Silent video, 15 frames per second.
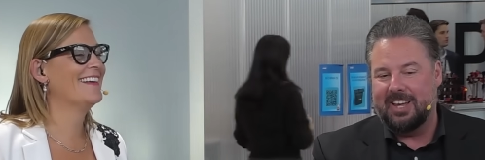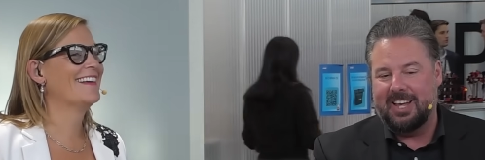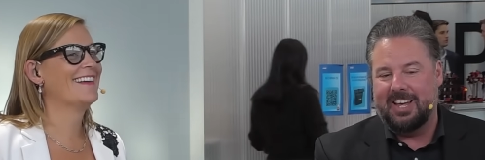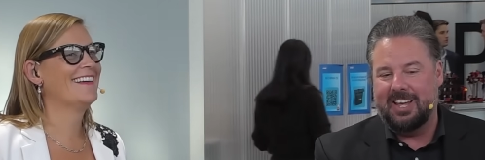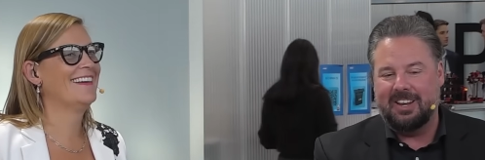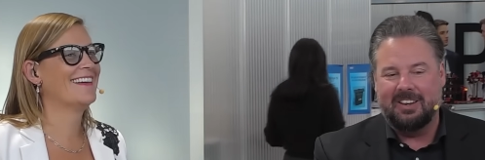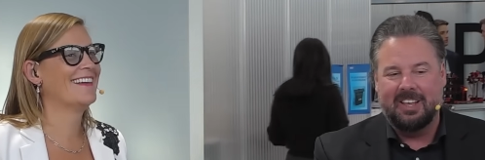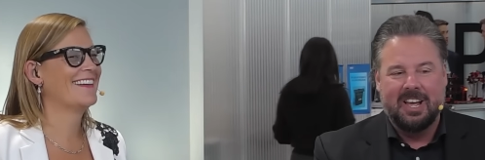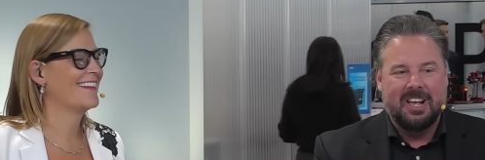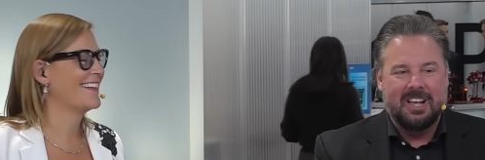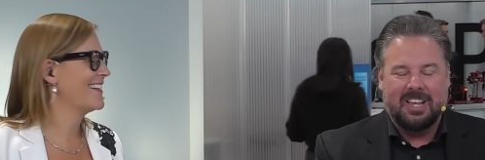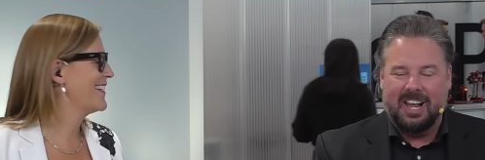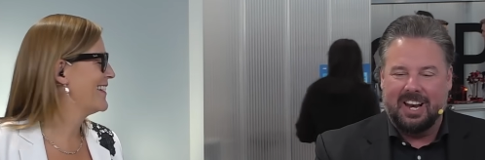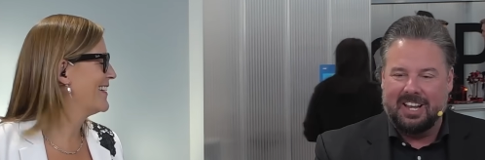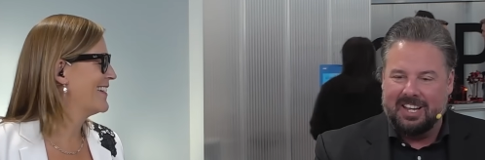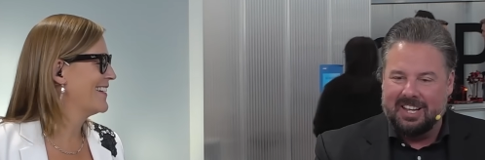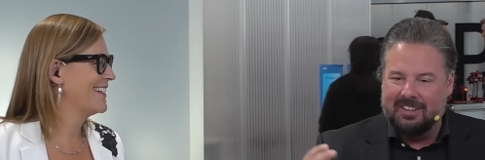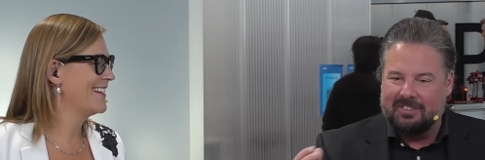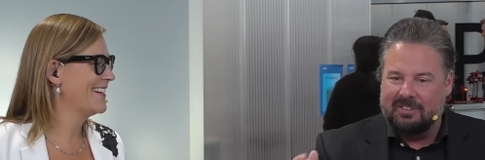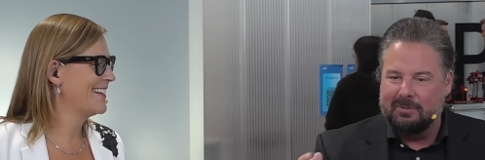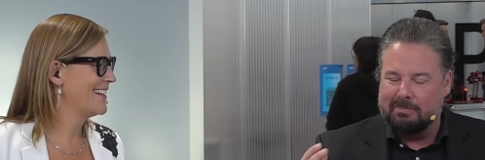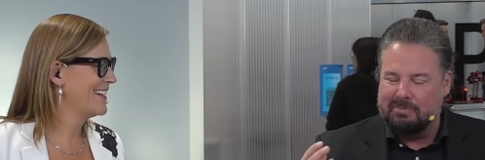Speaker 1: and getting
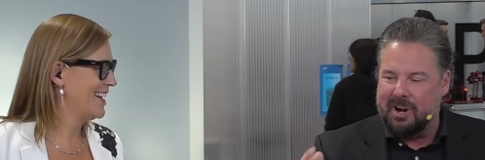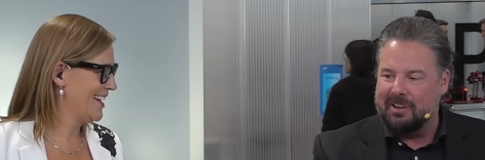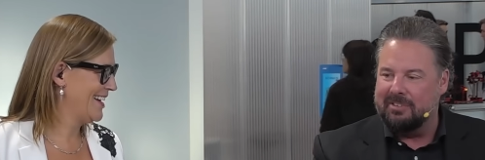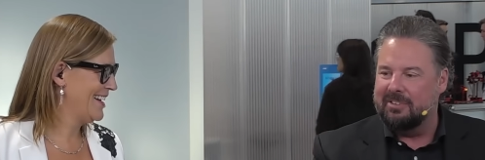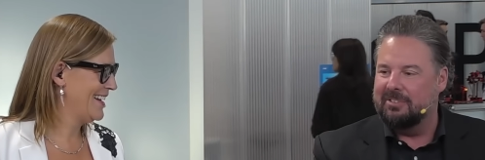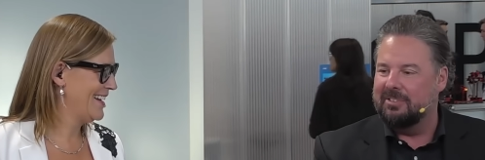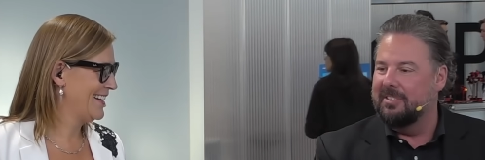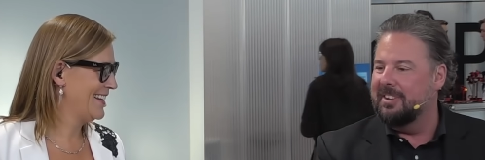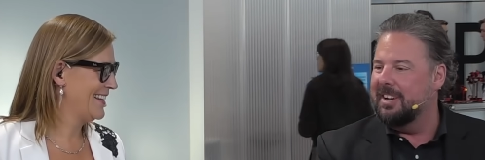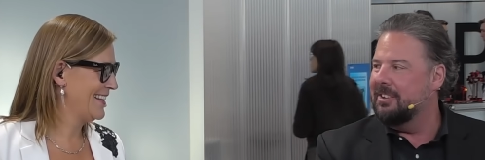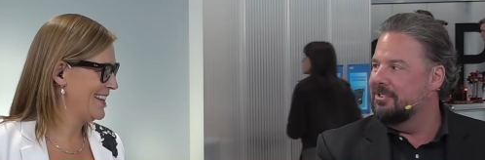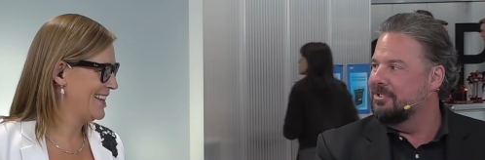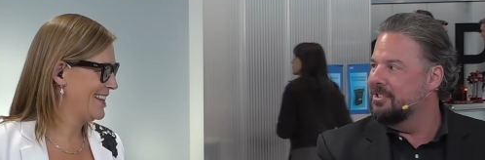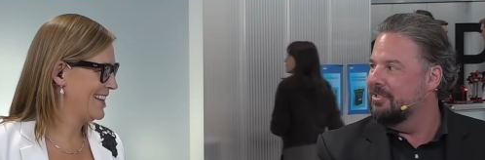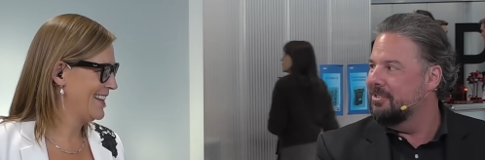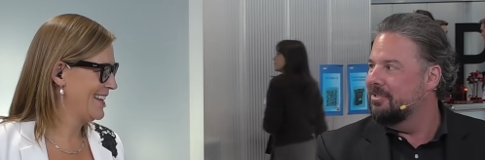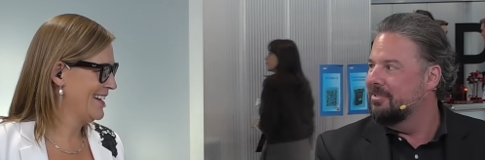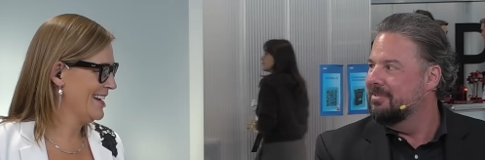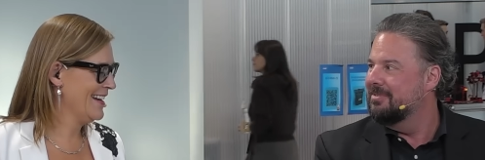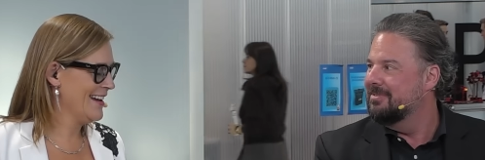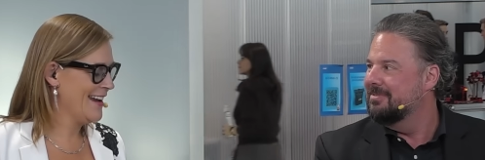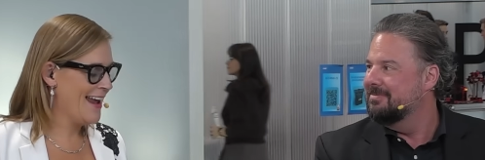into process intelligence.
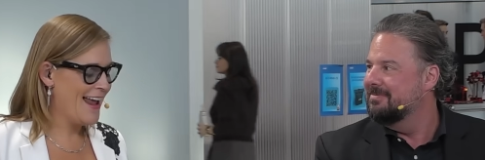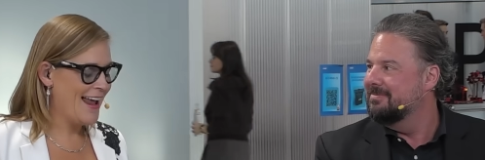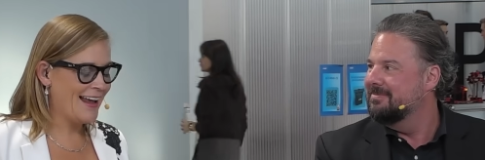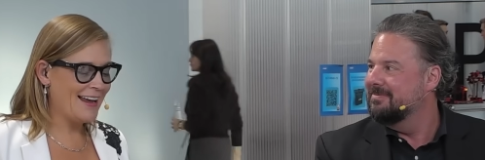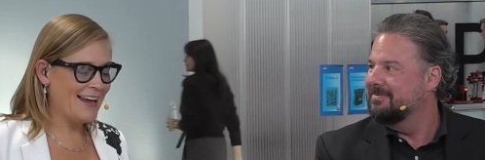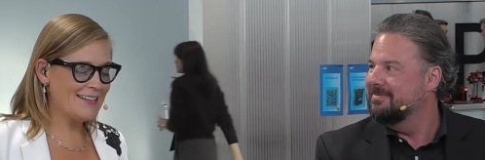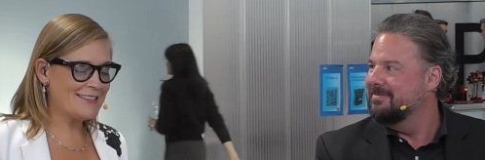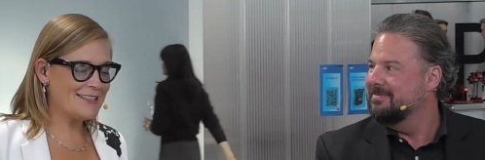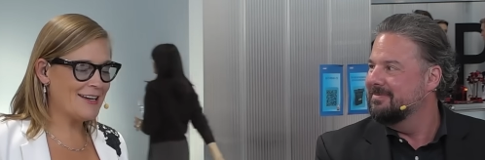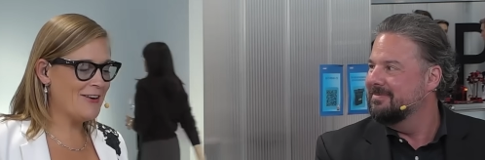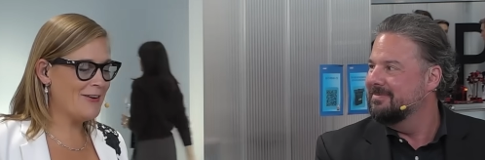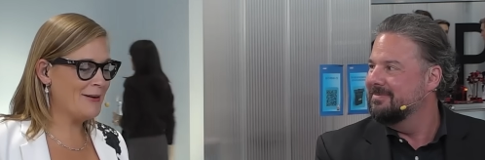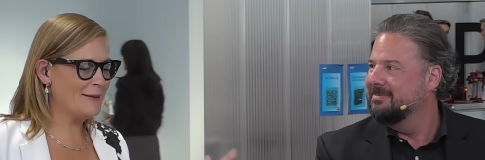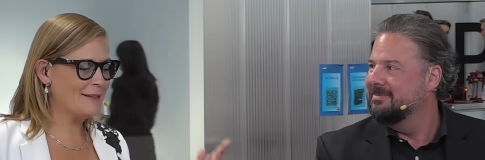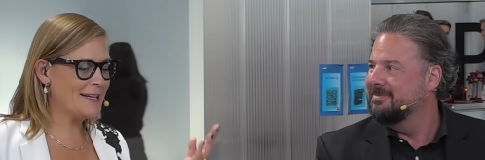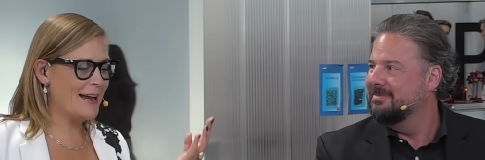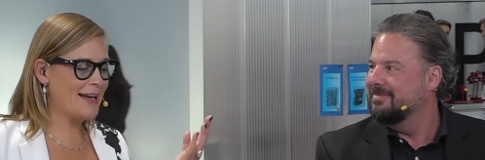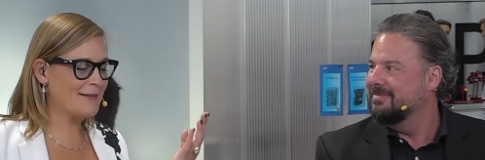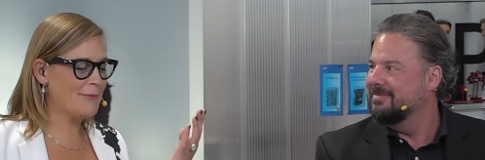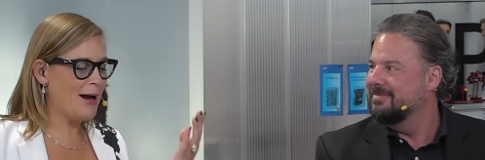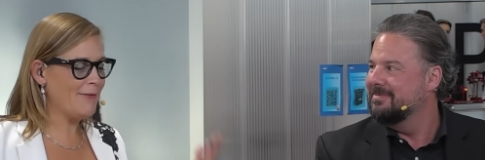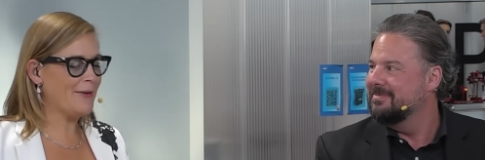
Speaker 2: Yes, you know, and,
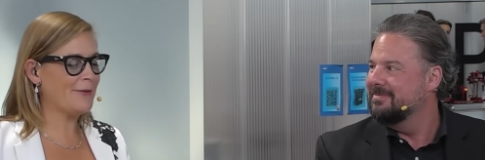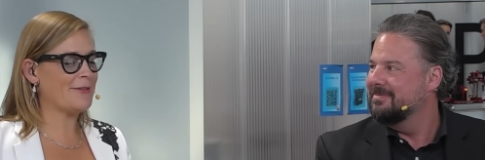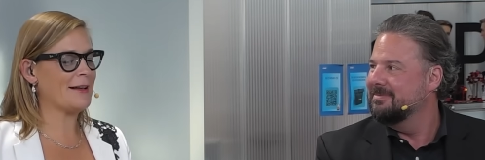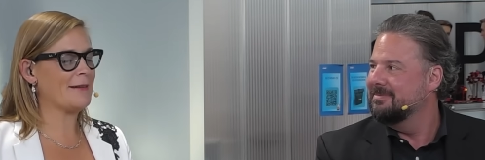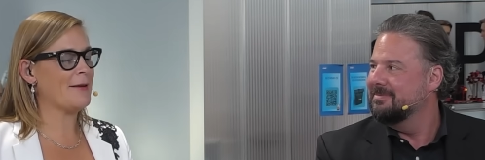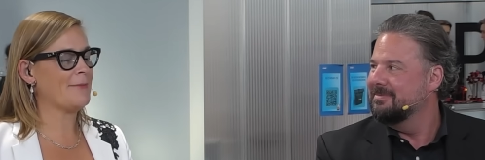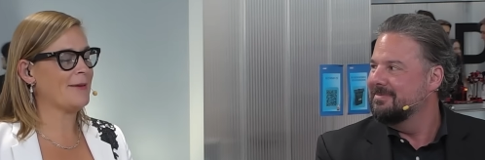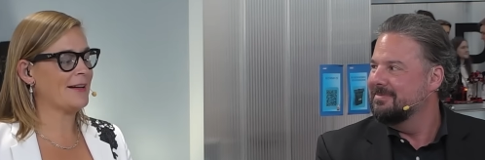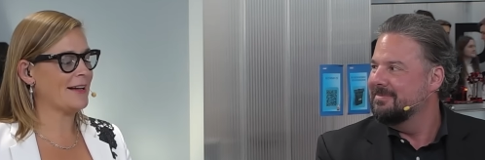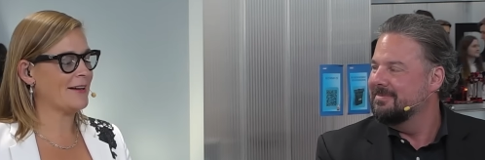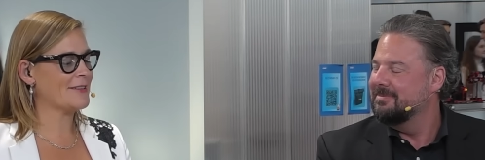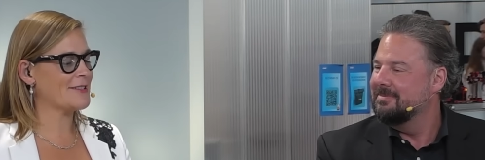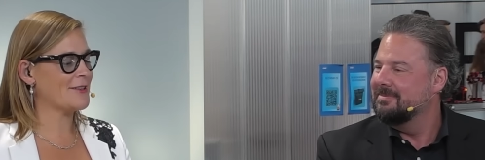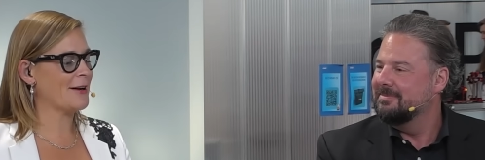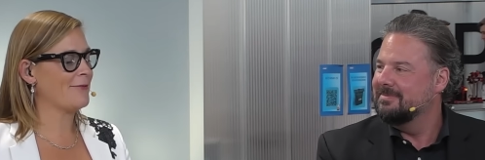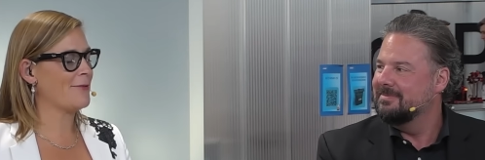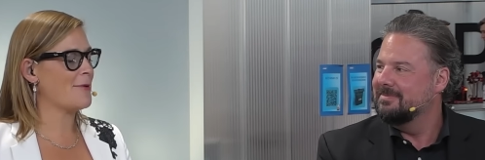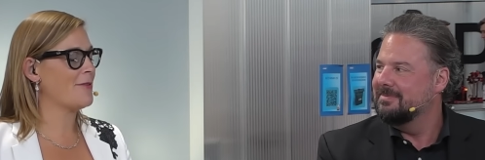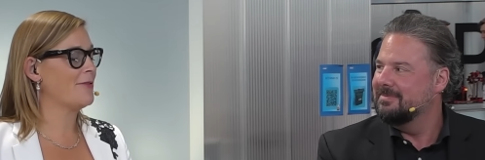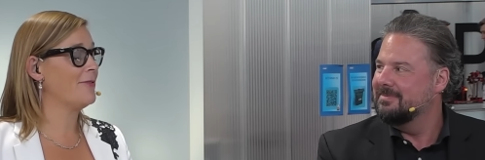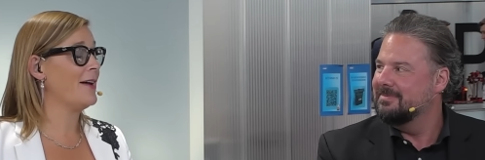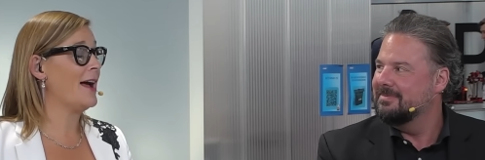and my favorite thing about being here is learning from
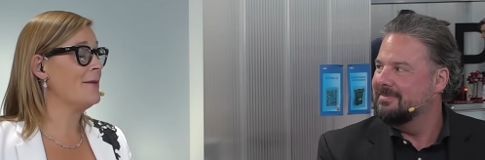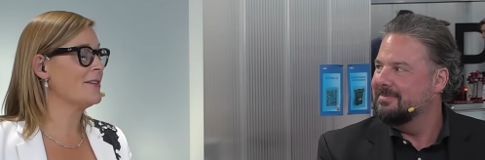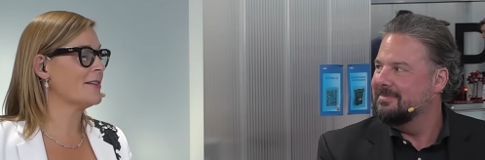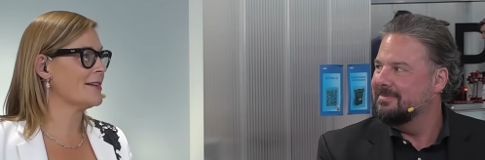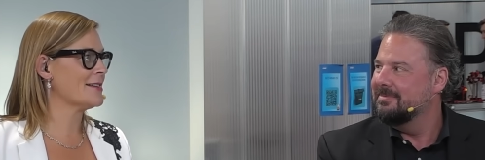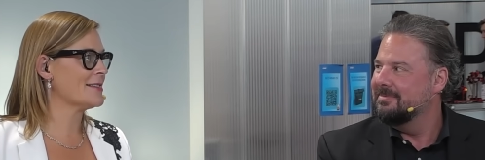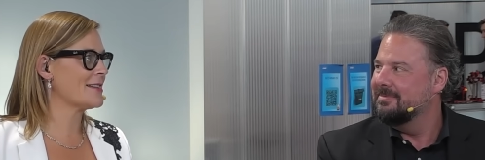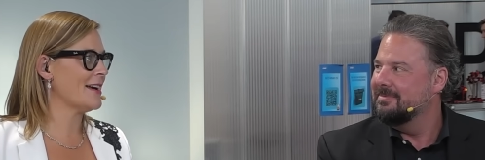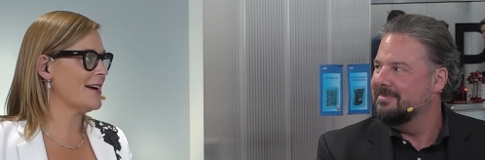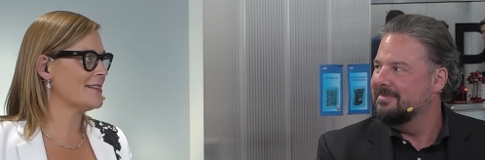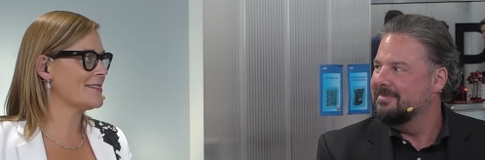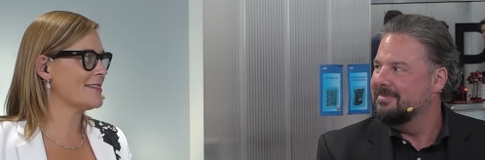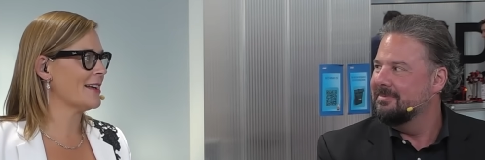our fabulous guests